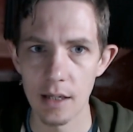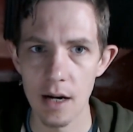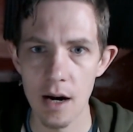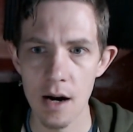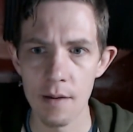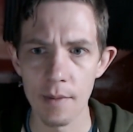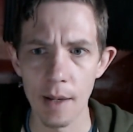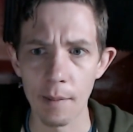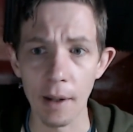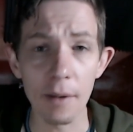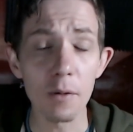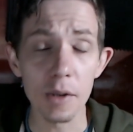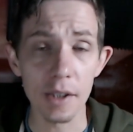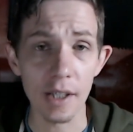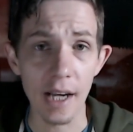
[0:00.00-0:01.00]
Um, am I
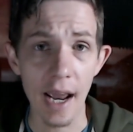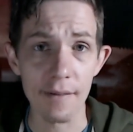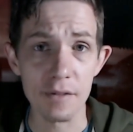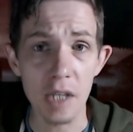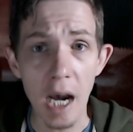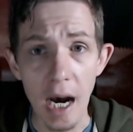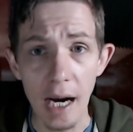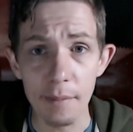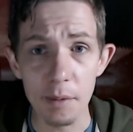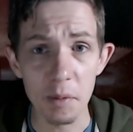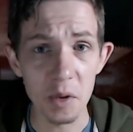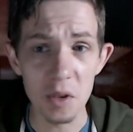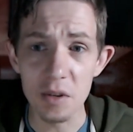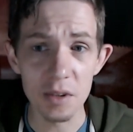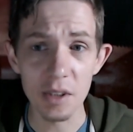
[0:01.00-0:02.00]
really going to have time to
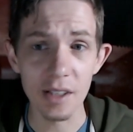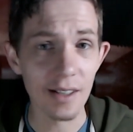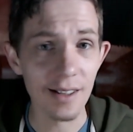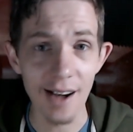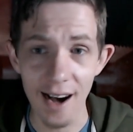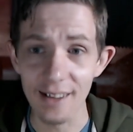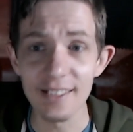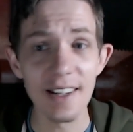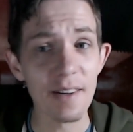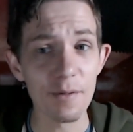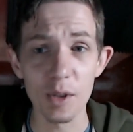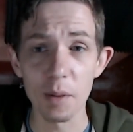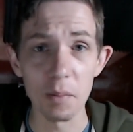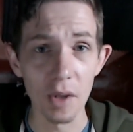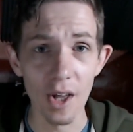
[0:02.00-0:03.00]
produce content
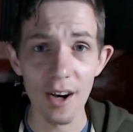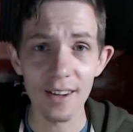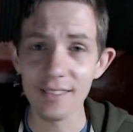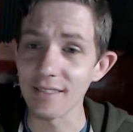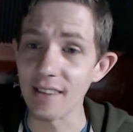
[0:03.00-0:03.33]
for the blog?